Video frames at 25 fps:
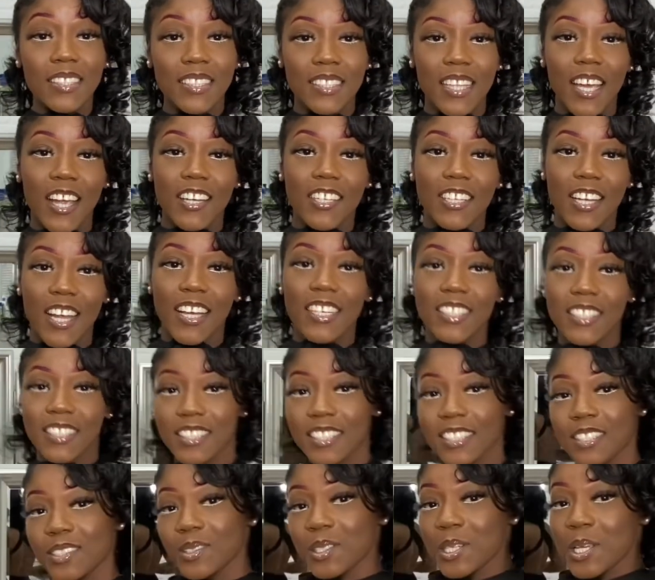They're nice
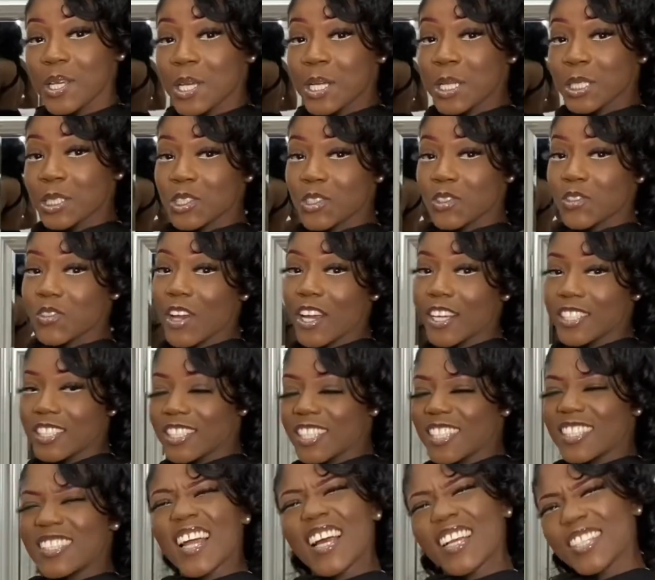and
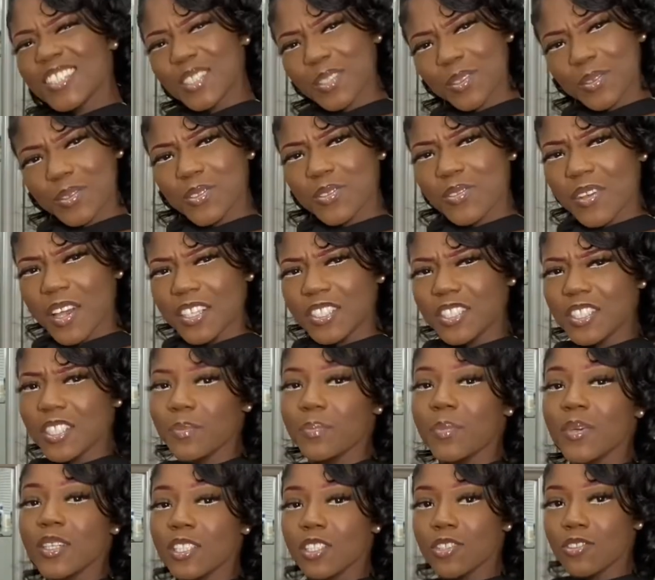stretchy. Not too stretchy,
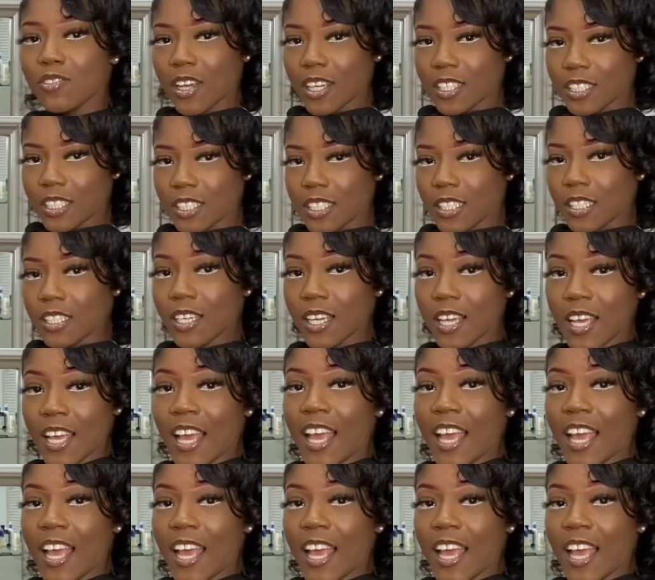but stretchy.